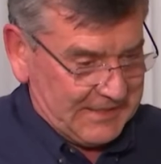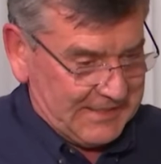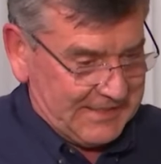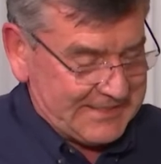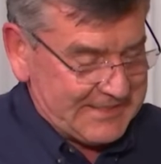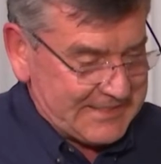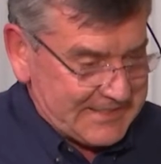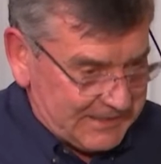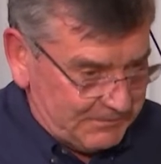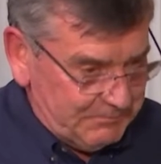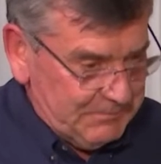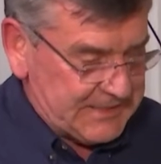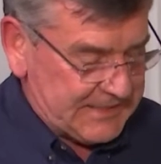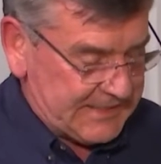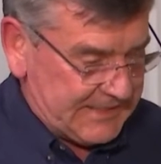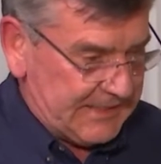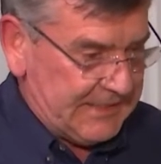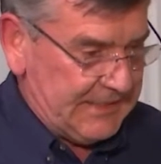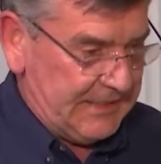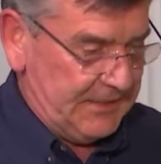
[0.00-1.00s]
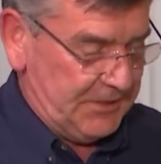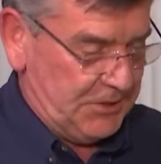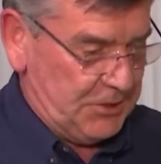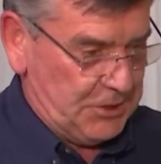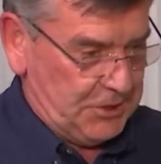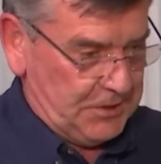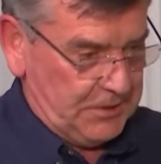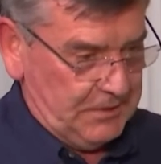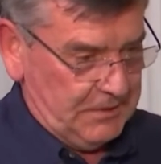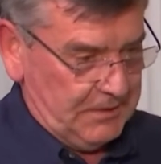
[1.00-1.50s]
at some
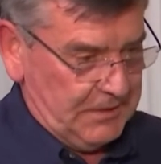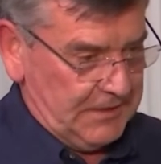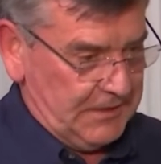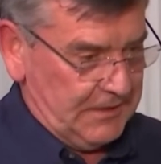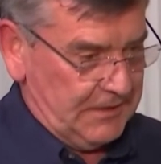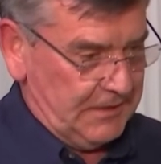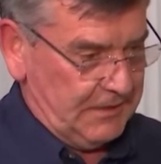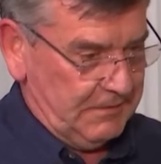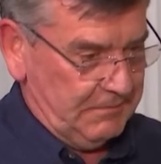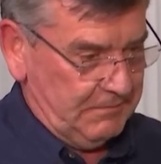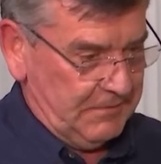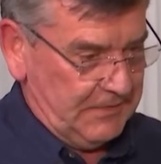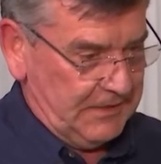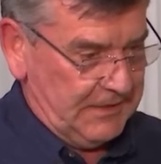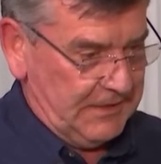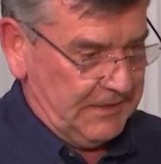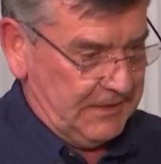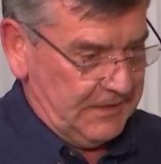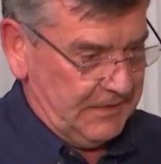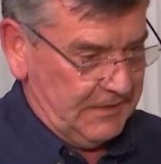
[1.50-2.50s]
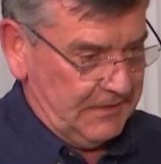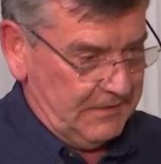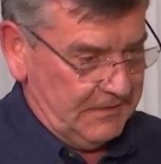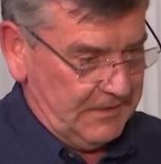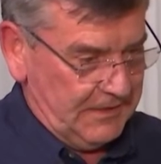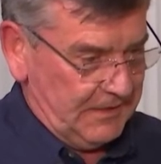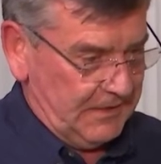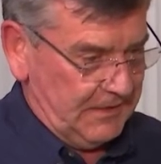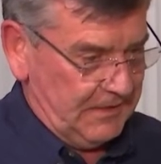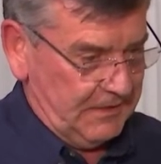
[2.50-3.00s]
stage in
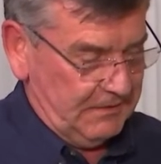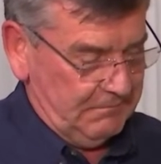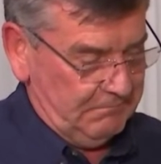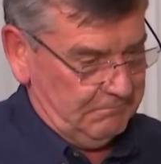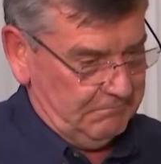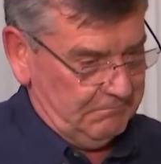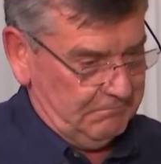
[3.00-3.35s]
the